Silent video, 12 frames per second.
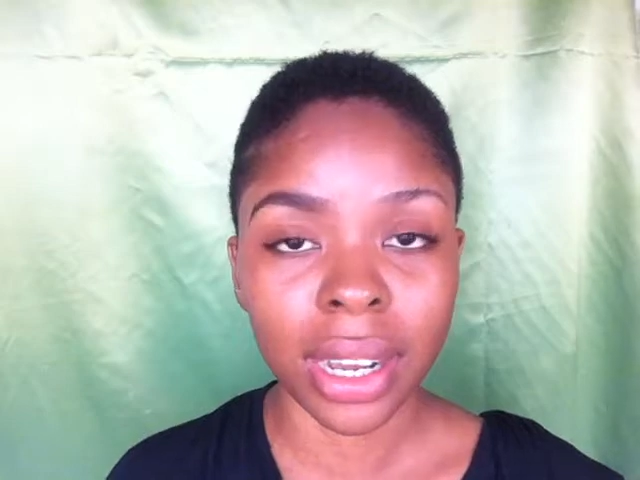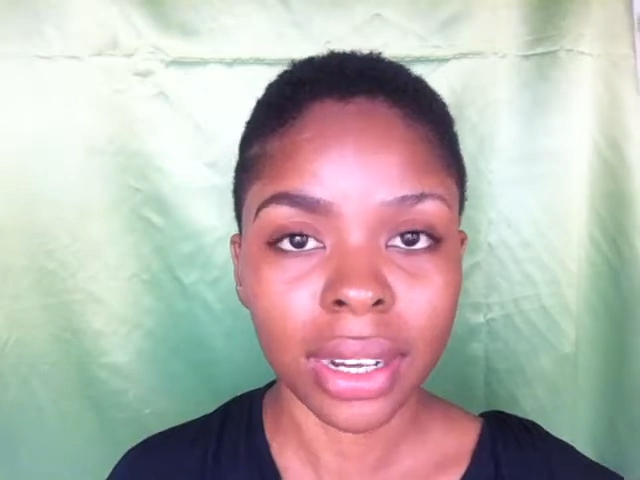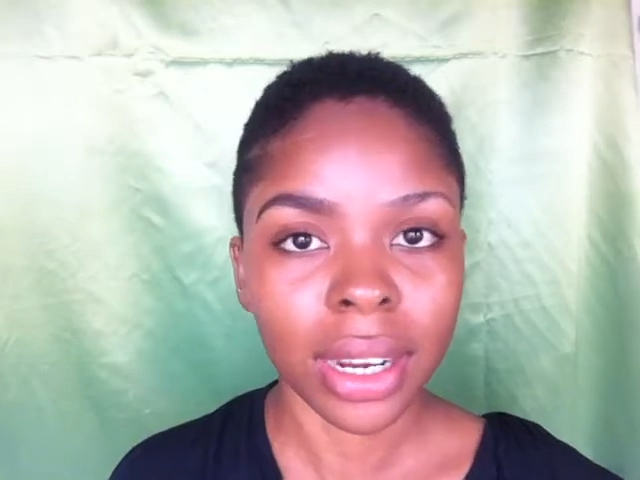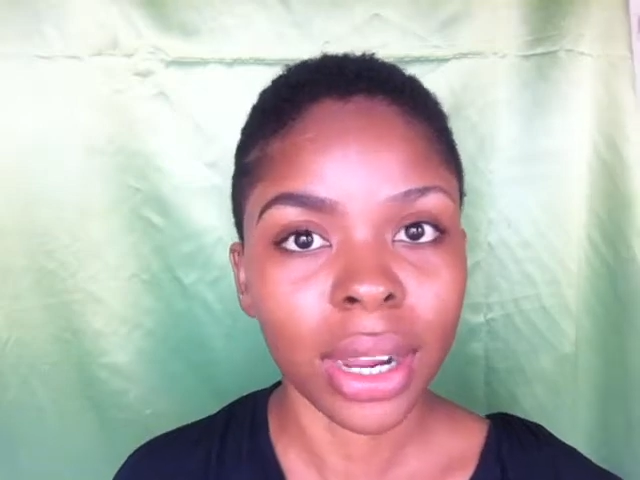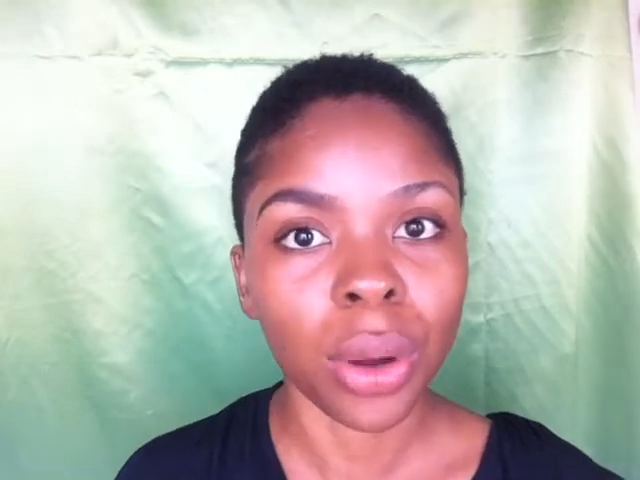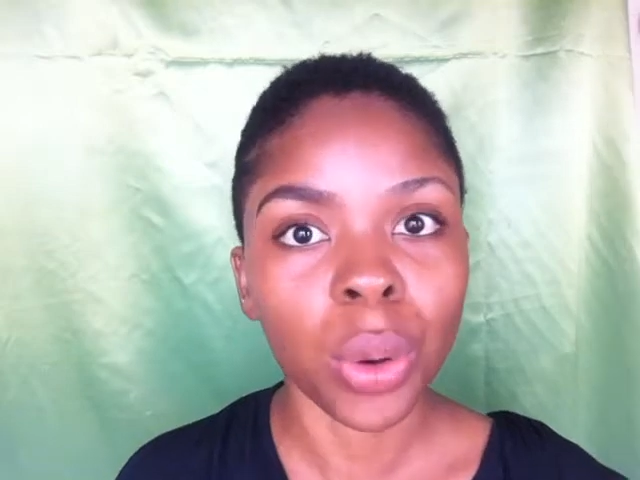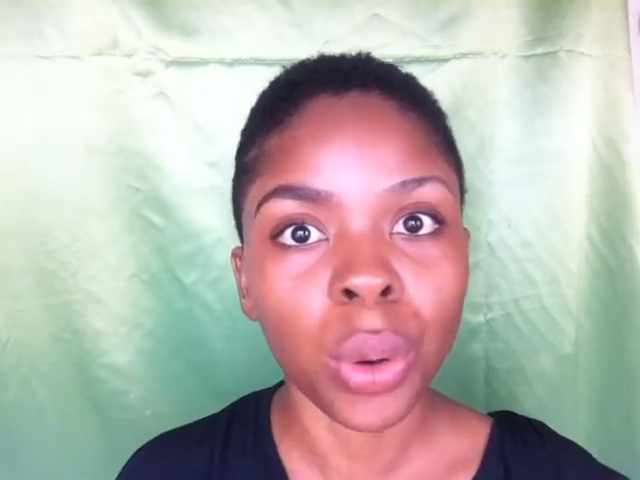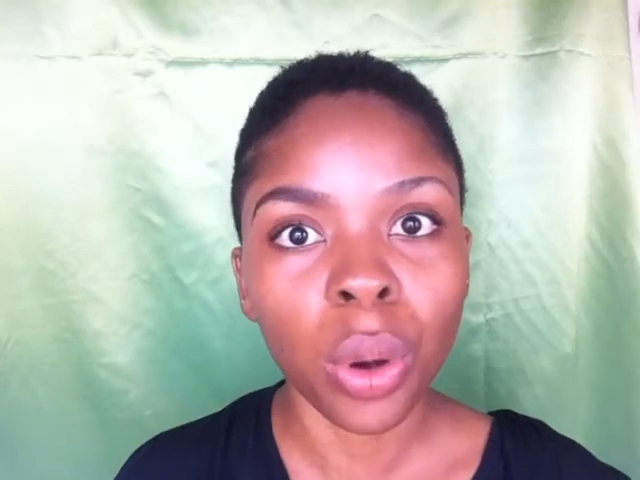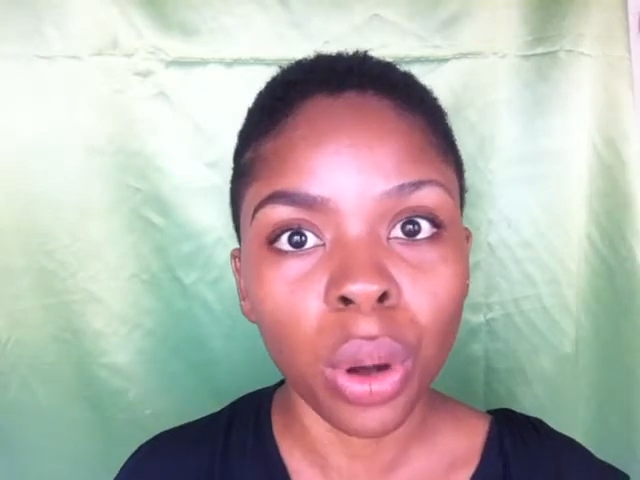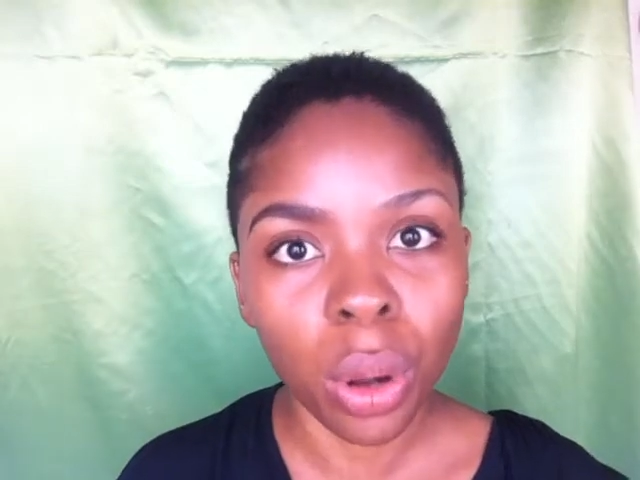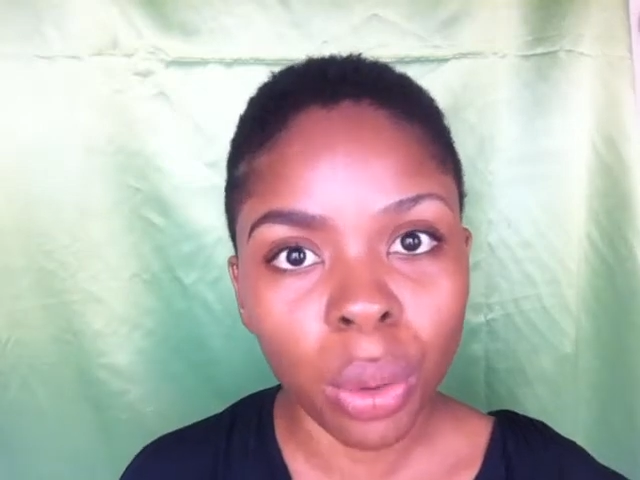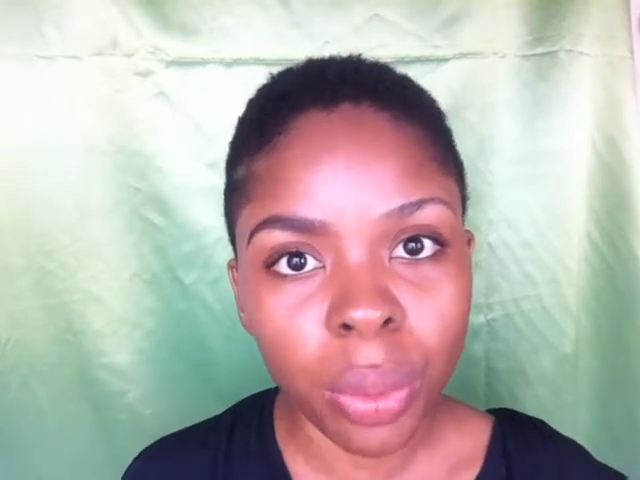and I
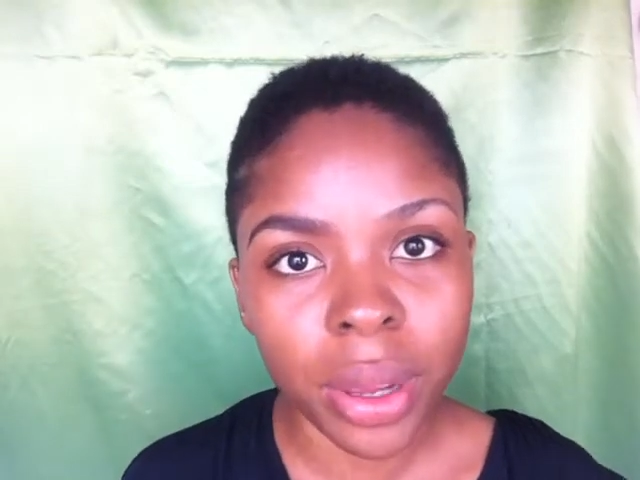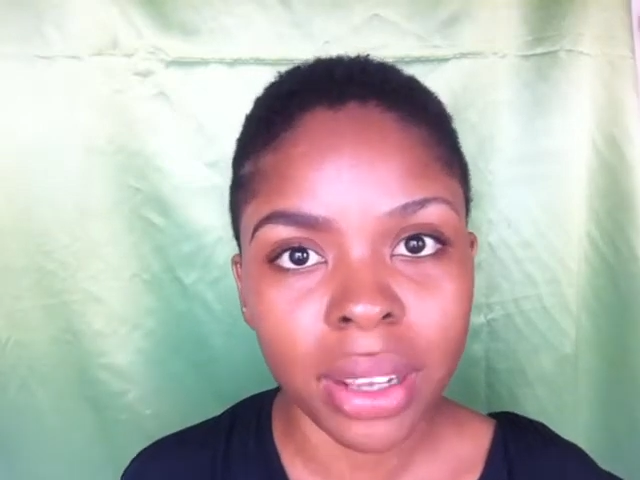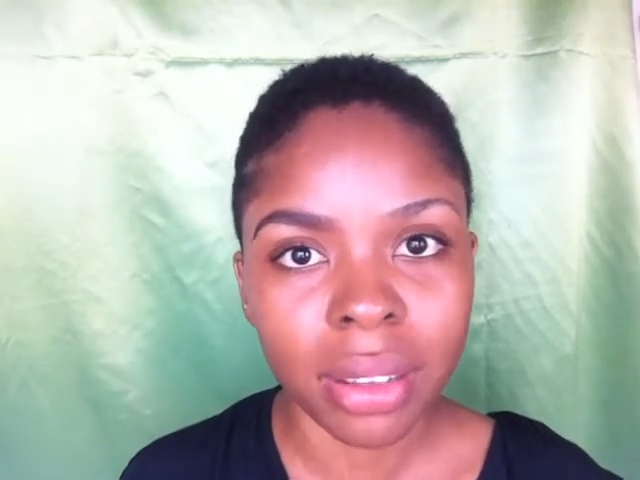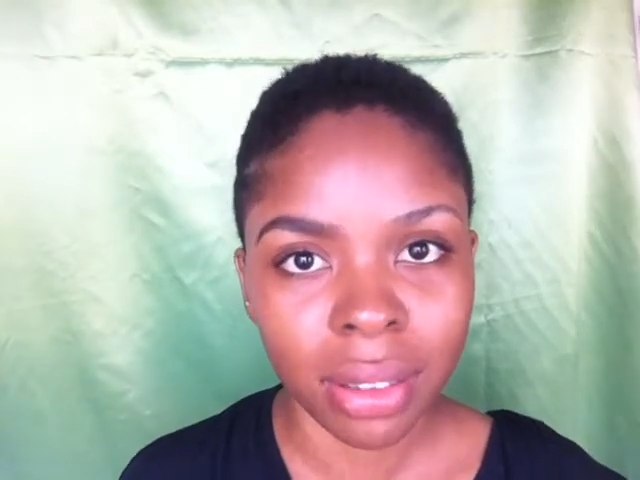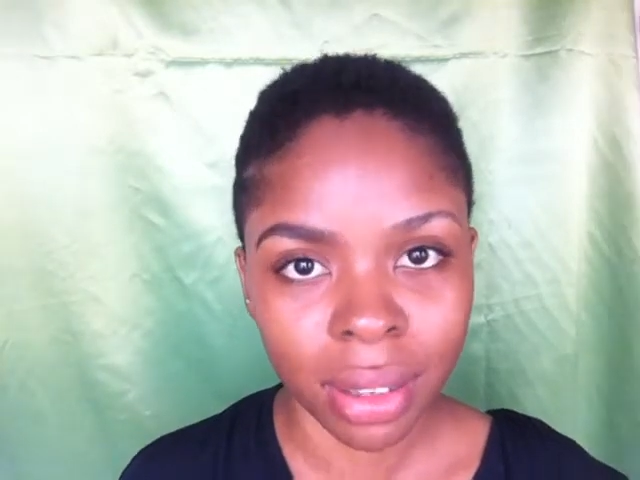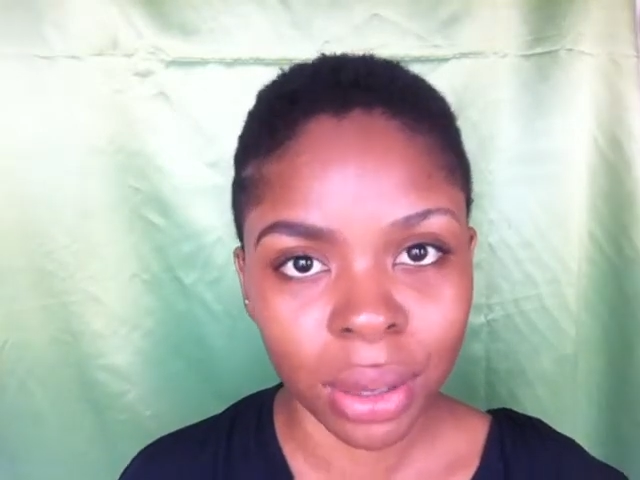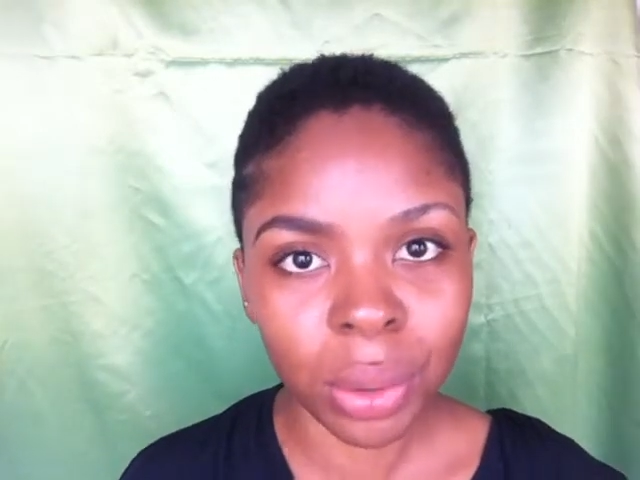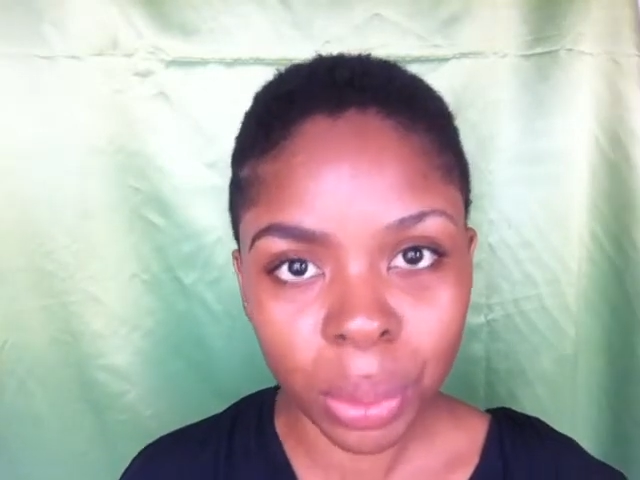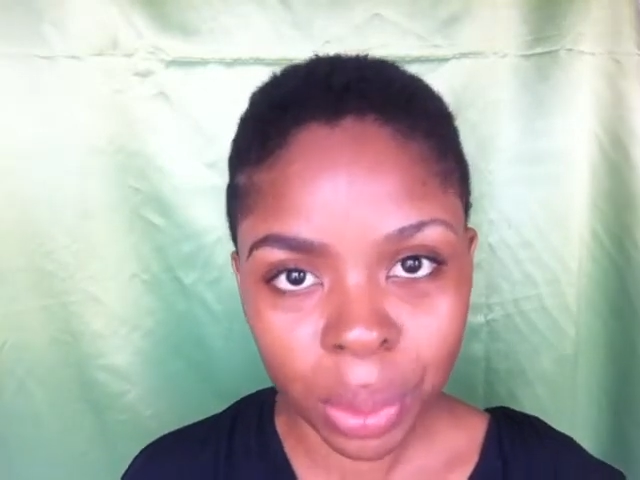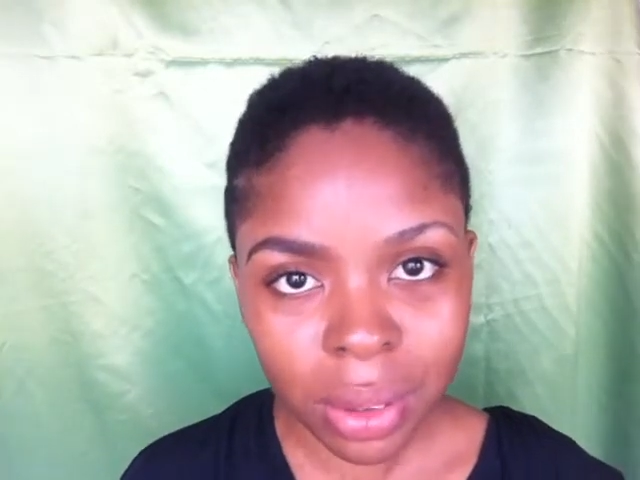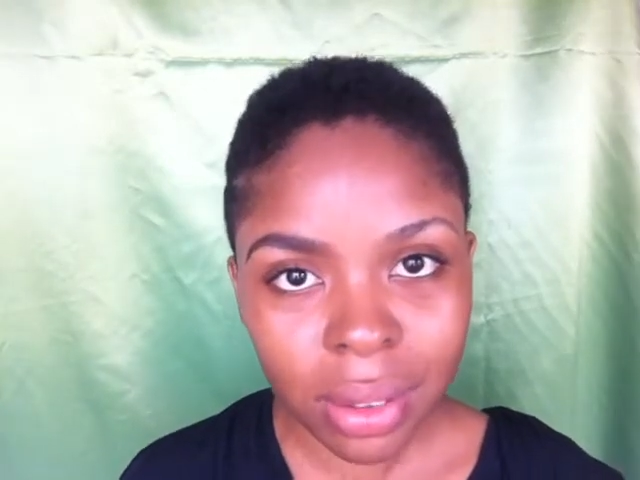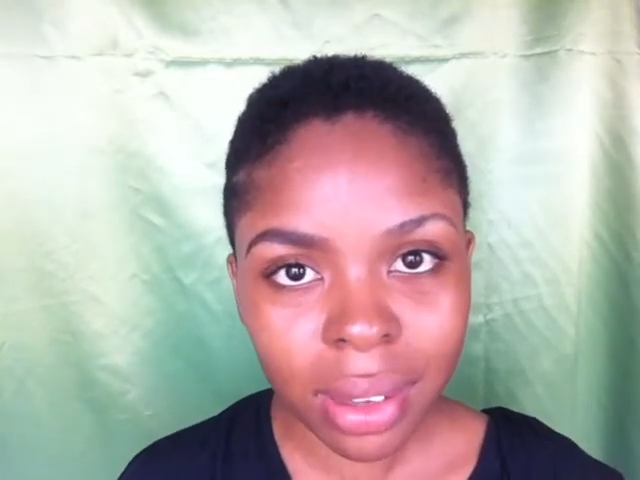always
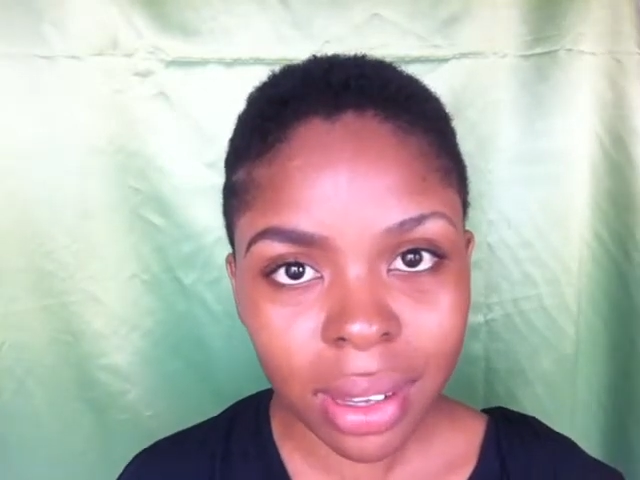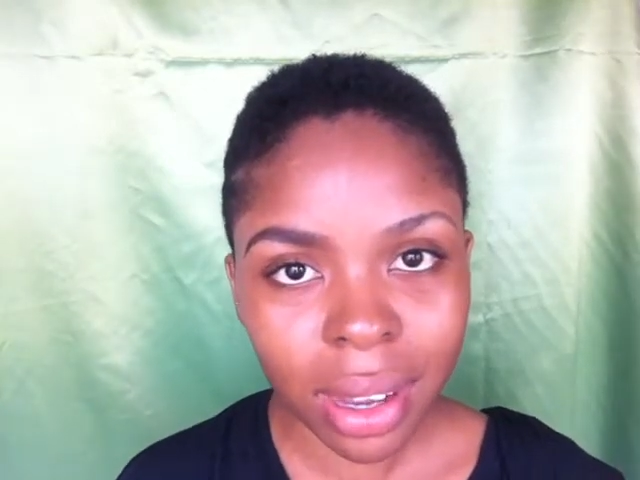use,